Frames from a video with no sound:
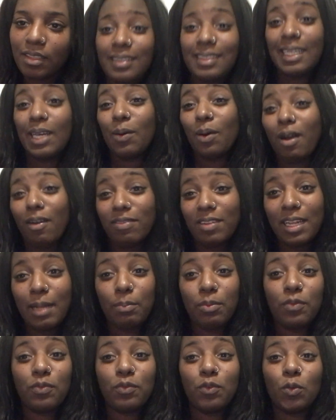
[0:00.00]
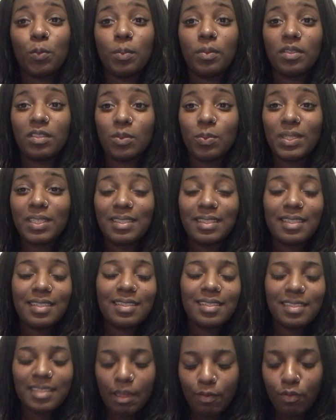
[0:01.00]
now, after that performance, we sit
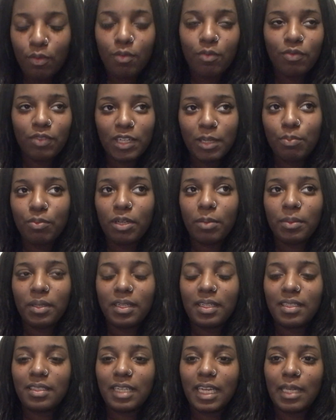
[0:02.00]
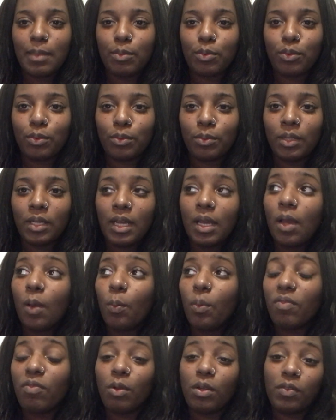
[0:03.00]
seventh in the Premier League table
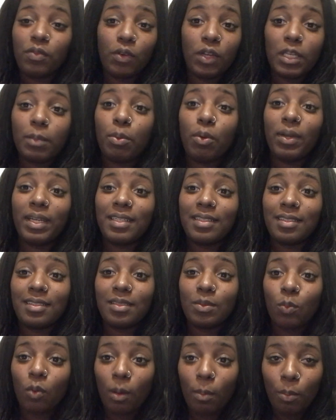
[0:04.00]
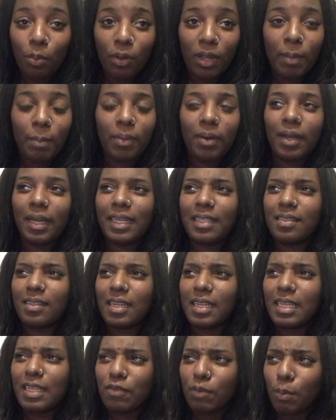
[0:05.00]
with only 30 points, one point behind
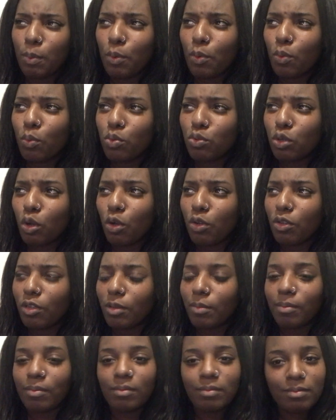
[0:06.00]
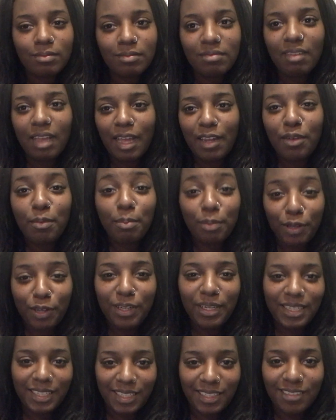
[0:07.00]
Liverpool, Tottenham, and
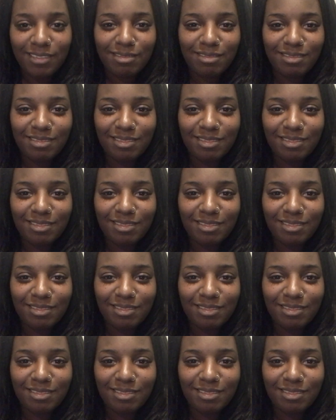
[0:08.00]
Burnley.